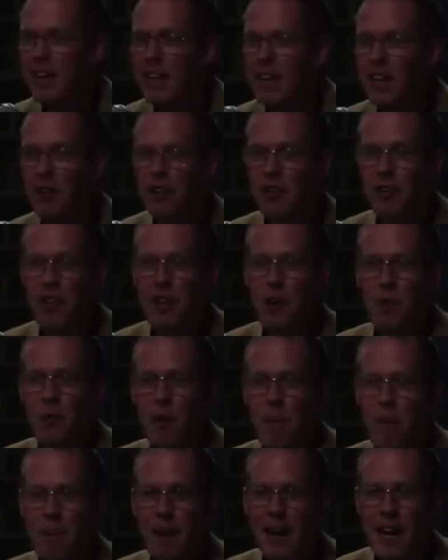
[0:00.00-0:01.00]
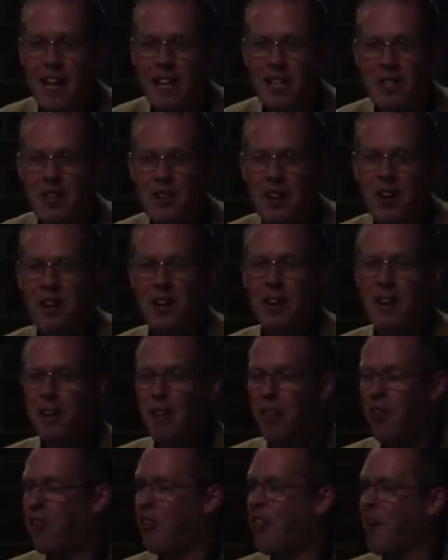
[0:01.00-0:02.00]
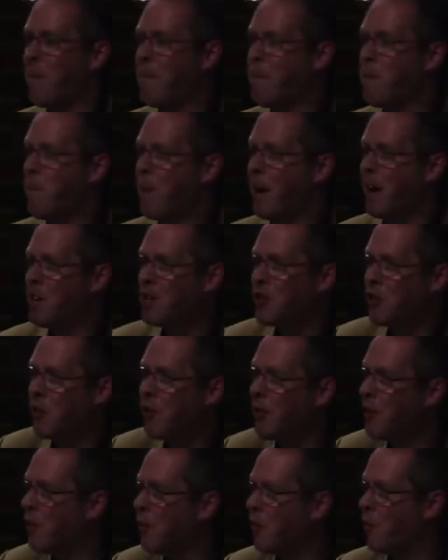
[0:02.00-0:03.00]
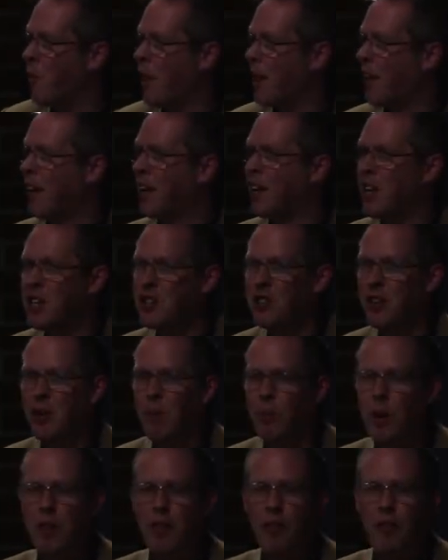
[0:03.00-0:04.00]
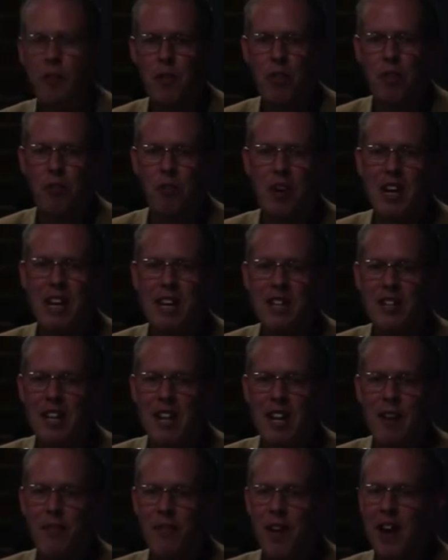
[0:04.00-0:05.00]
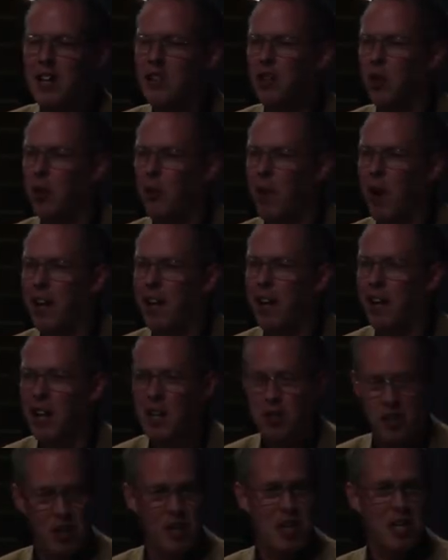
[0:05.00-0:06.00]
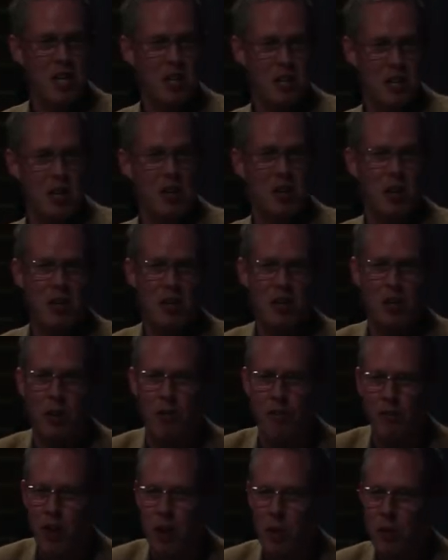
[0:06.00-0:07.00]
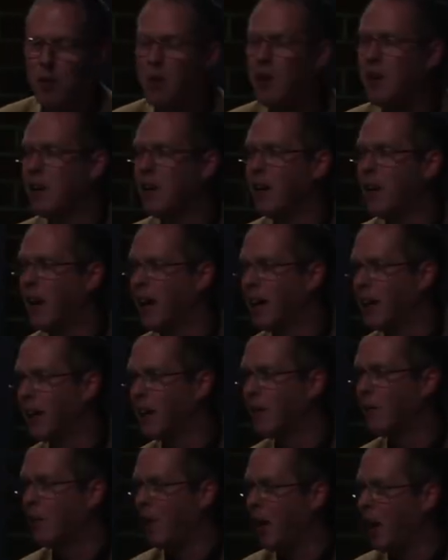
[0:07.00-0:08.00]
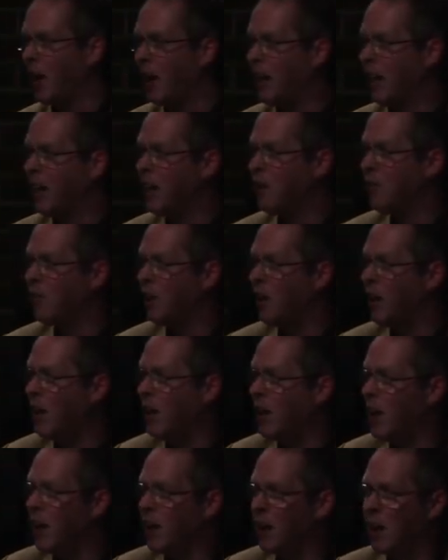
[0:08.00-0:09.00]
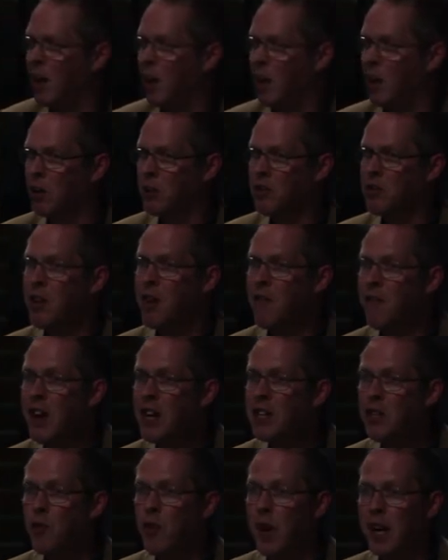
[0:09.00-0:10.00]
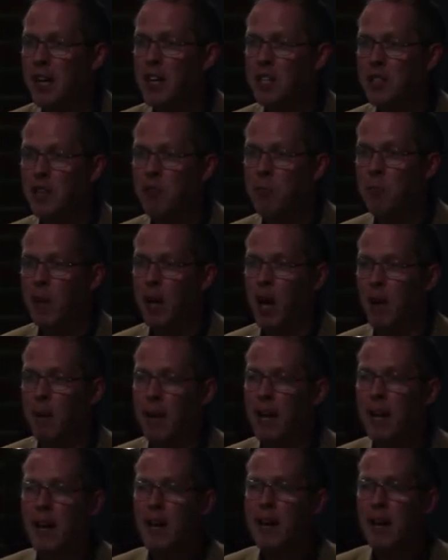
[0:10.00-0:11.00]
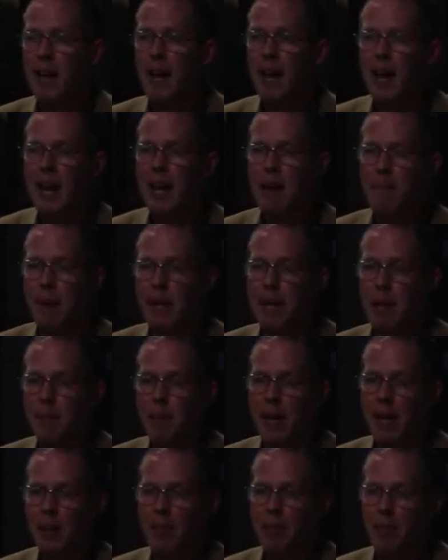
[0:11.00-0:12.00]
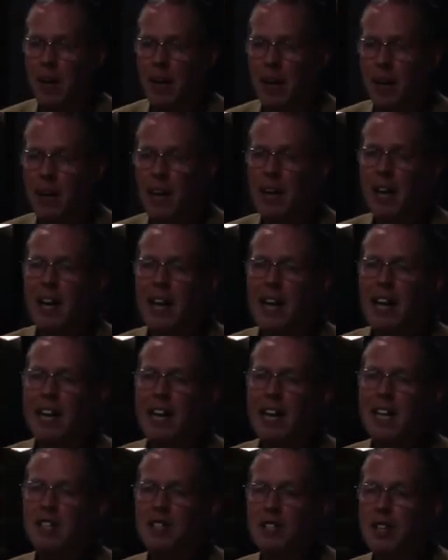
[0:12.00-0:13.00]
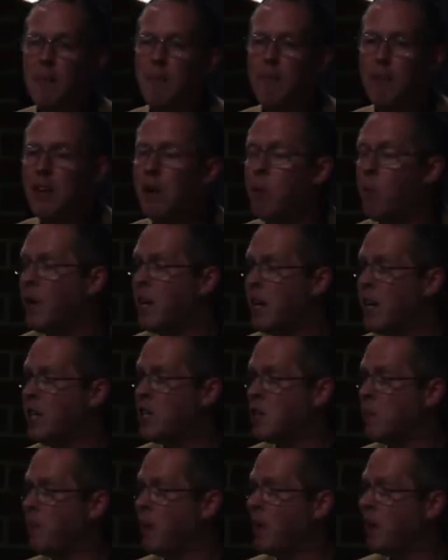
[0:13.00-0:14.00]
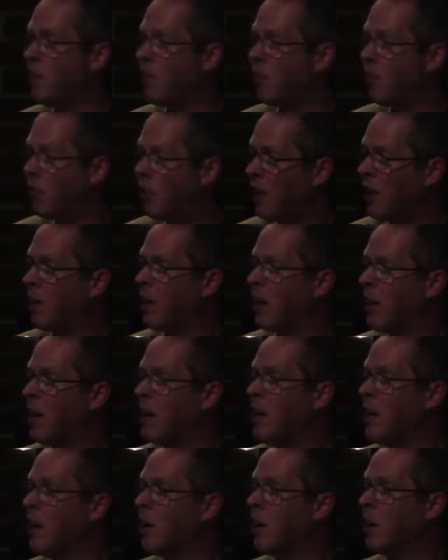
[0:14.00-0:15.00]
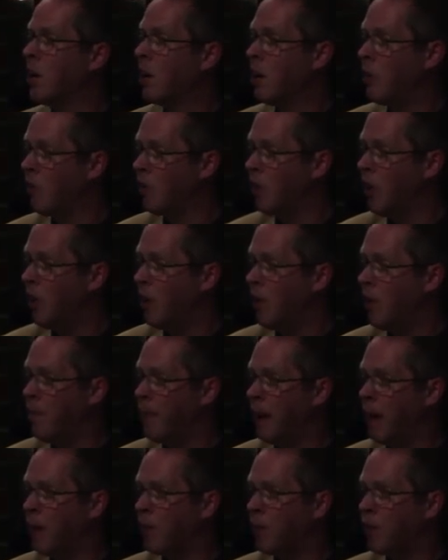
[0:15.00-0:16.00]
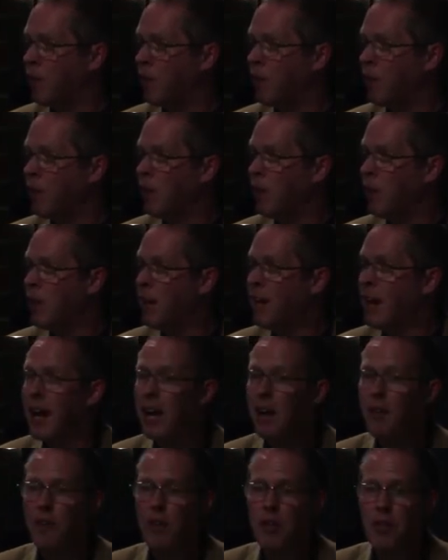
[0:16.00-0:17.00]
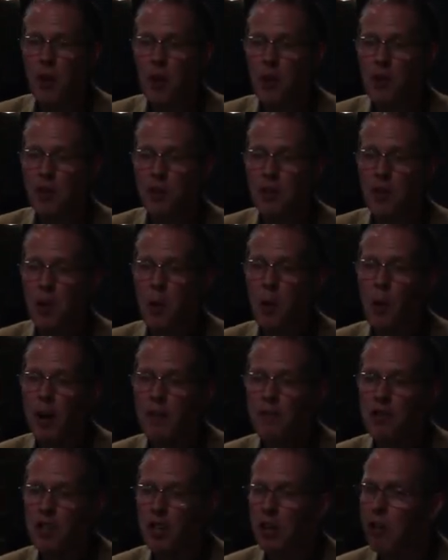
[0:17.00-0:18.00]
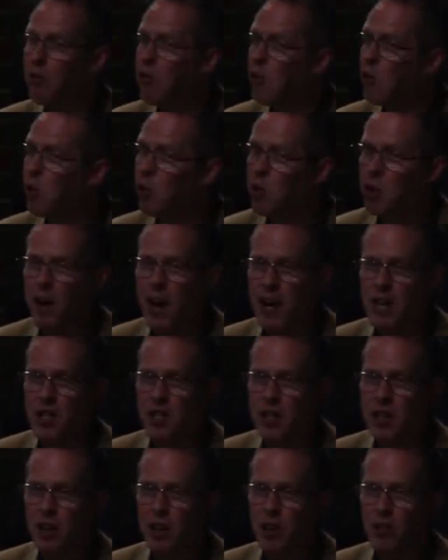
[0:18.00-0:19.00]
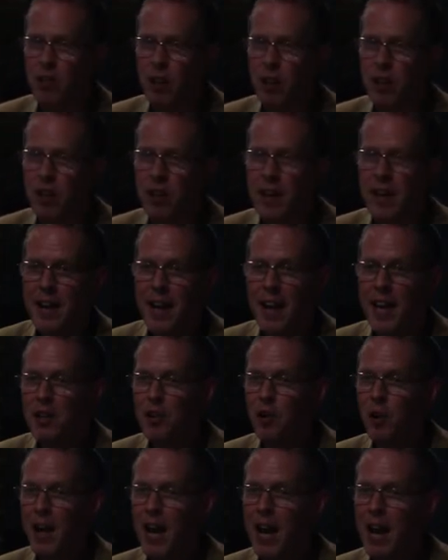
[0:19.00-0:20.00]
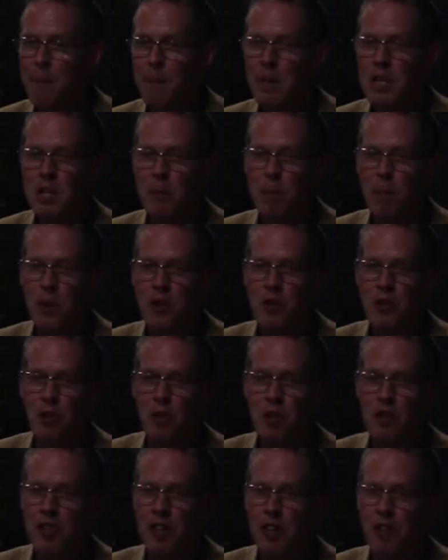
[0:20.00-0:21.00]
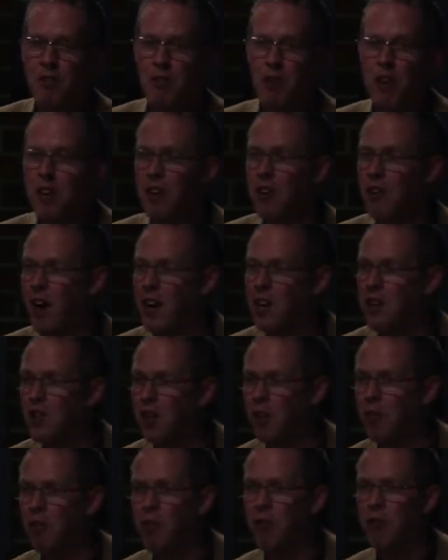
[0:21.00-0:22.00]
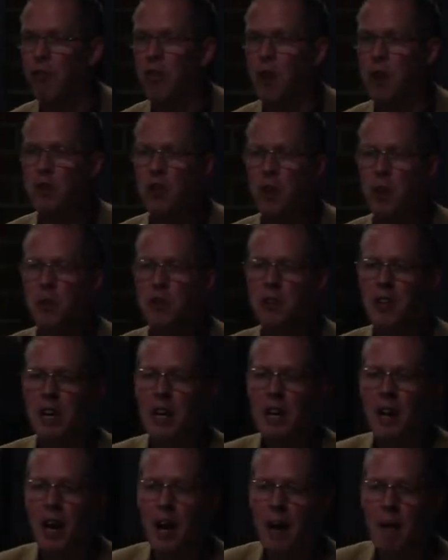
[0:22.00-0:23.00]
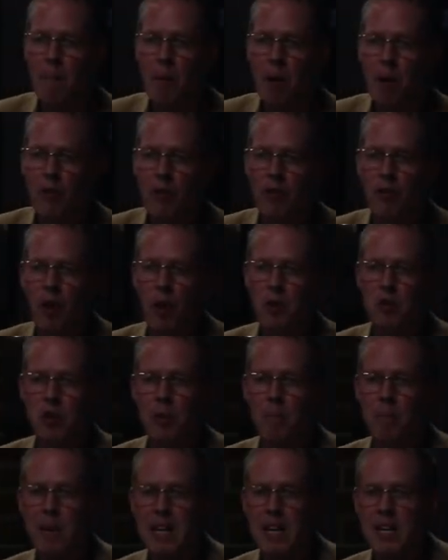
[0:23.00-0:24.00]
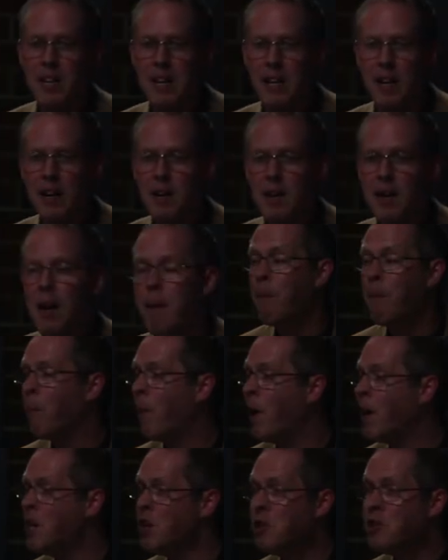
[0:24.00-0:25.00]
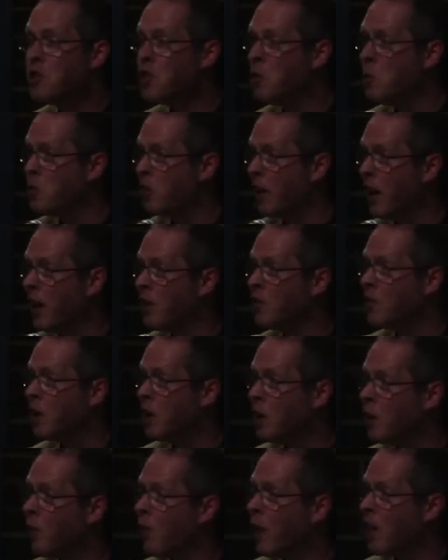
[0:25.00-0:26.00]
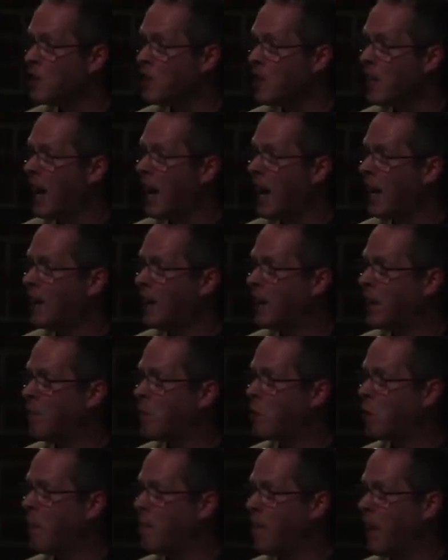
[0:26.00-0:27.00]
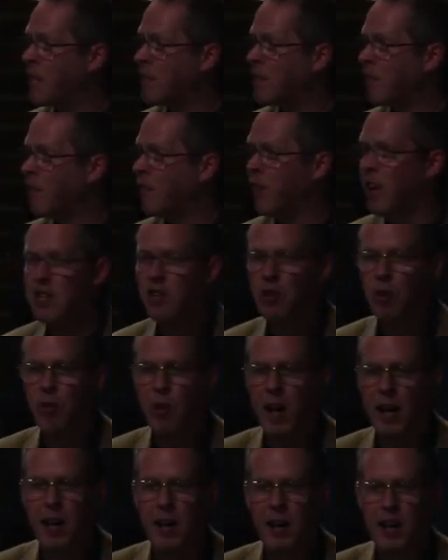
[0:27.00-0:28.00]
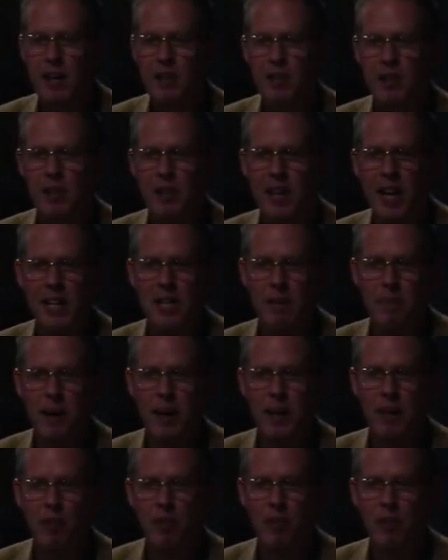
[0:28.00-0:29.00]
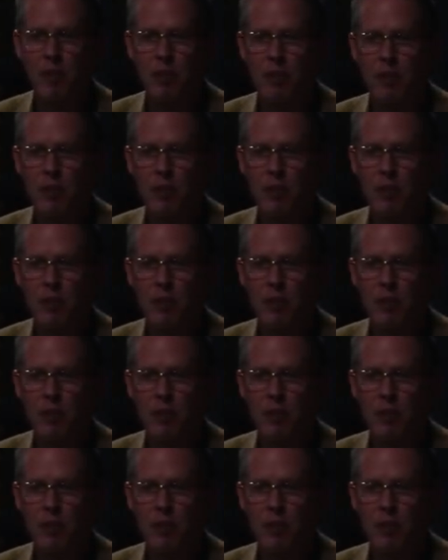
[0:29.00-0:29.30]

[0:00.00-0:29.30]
it's replaced thumbprint recognition with 3D facial recognition. You just look at your phone and it, uh, it unlocks. Facial recognition is becoming a big, big thing. It is something we need to be distinctly concerned about. And for those of you who have children or grandchildren, and you're happy to put your children and grandchildren's photos up on social media, when you do that, you're actually adding them to a massive facial recognition database